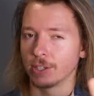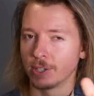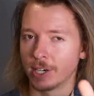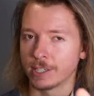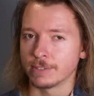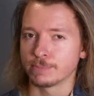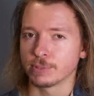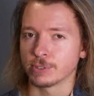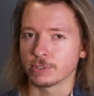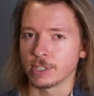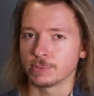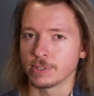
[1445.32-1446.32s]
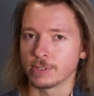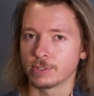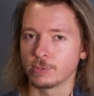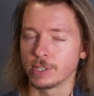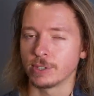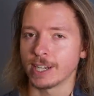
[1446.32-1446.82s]
a lot of
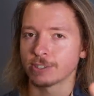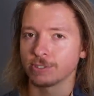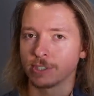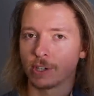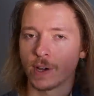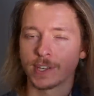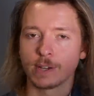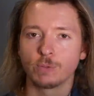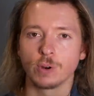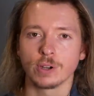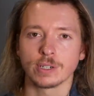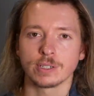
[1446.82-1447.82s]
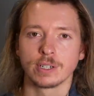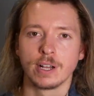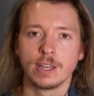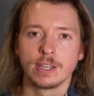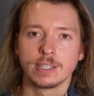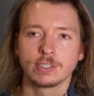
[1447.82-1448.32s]
prescriptions, we don't actually know how they work
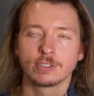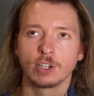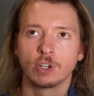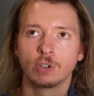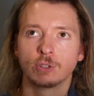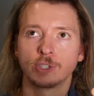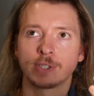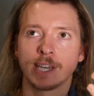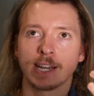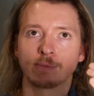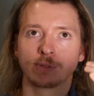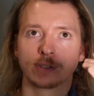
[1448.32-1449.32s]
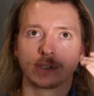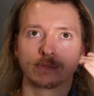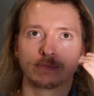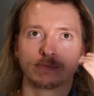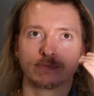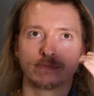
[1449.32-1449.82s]
so you can't
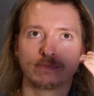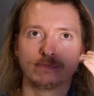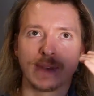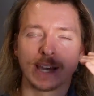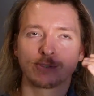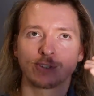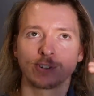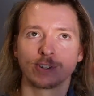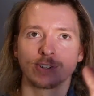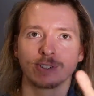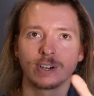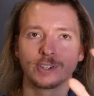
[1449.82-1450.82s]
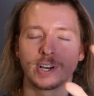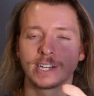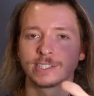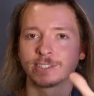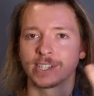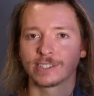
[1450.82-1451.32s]
really measure a
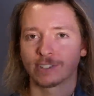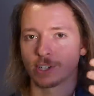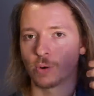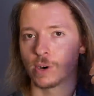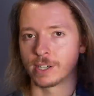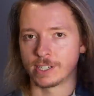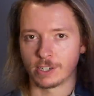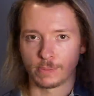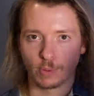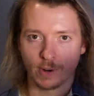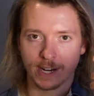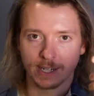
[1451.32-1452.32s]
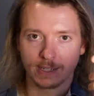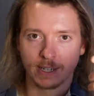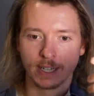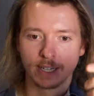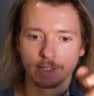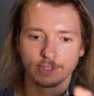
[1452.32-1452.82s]
lot of the things that go on in our brain.
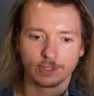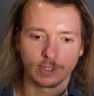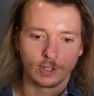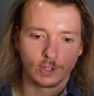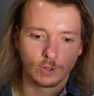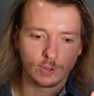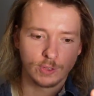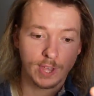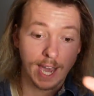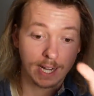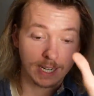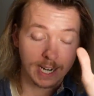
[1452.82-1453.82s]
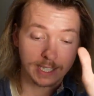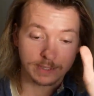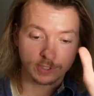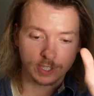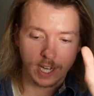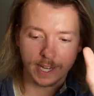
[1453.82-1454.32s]
So that kind
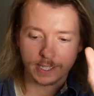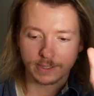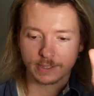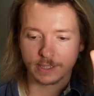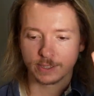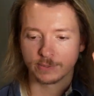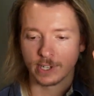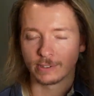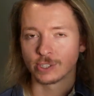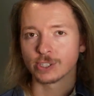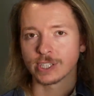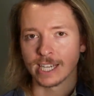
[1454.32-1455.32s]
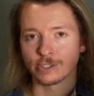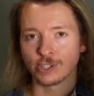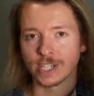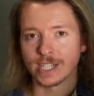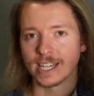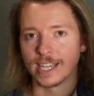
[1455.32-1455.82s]
of science is very
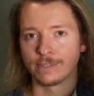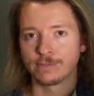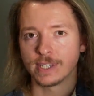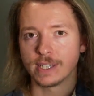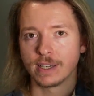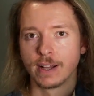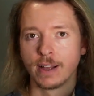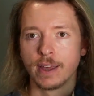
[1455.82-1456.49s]
sketchy and iffy.